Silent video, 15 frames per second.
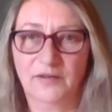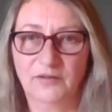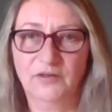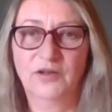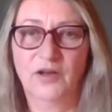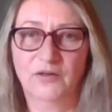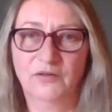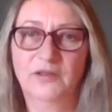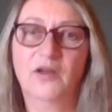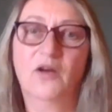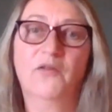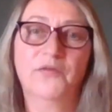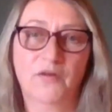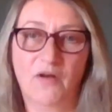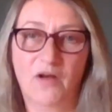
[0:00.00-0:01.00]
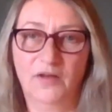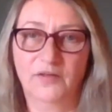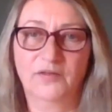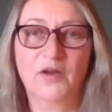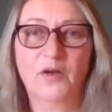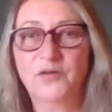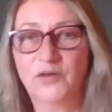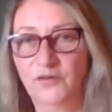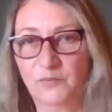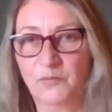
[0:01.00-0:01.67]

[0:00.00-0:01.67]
Get off your ass, go do some